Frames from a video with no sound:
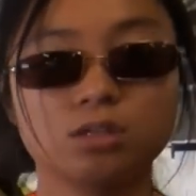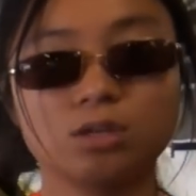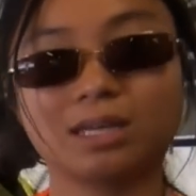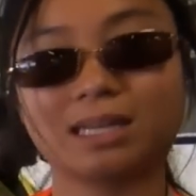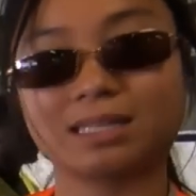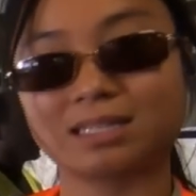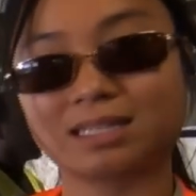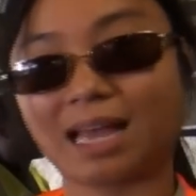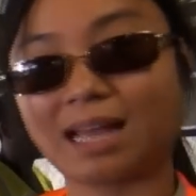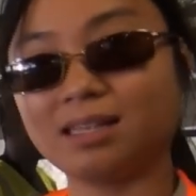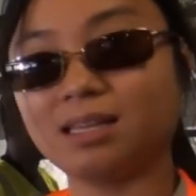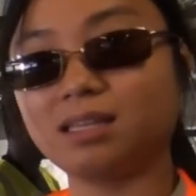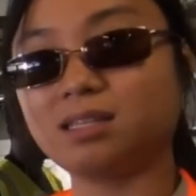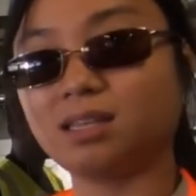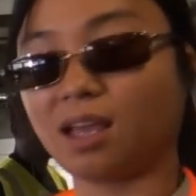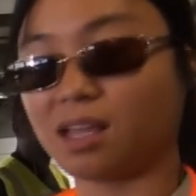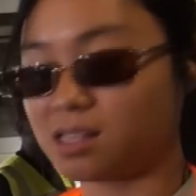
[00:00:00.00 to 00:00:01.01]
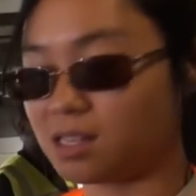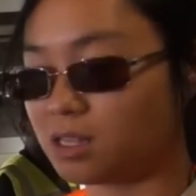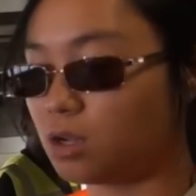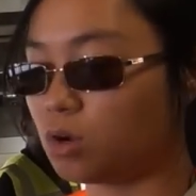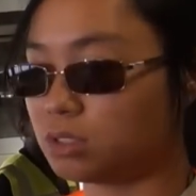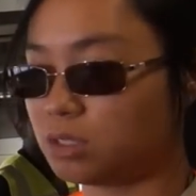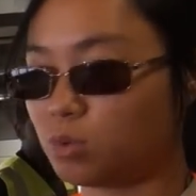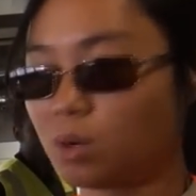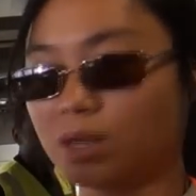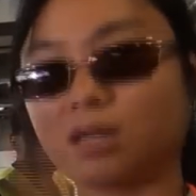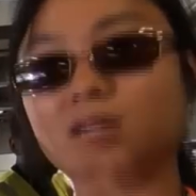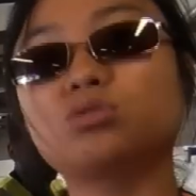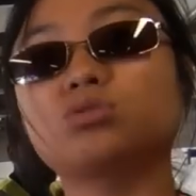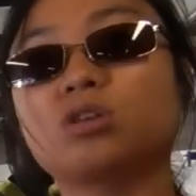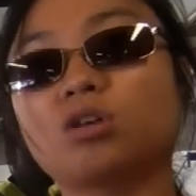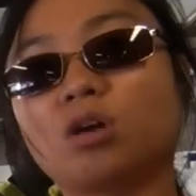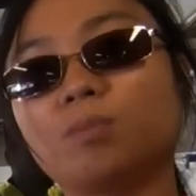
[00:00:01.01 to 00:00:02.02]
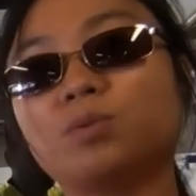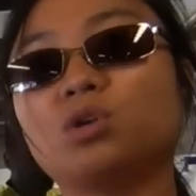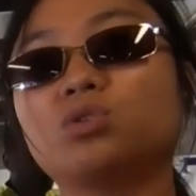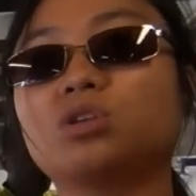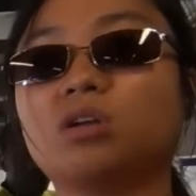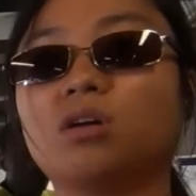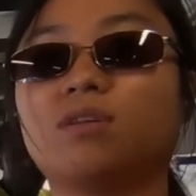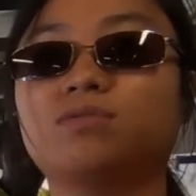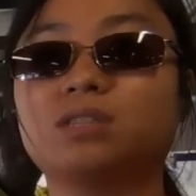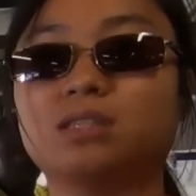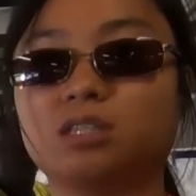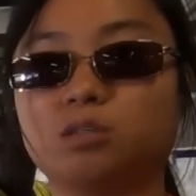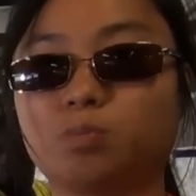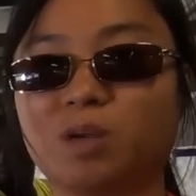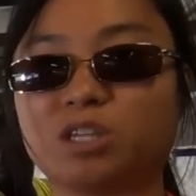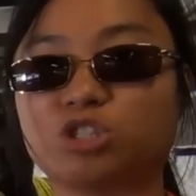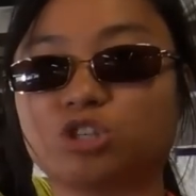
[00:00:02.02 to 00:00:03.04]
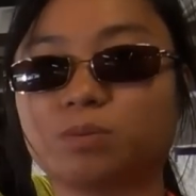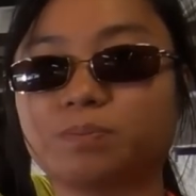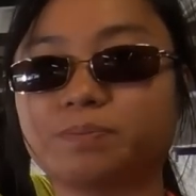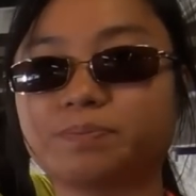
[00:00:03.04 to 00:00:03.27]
You can scan it and it goes directly to the computer of the dispatcher.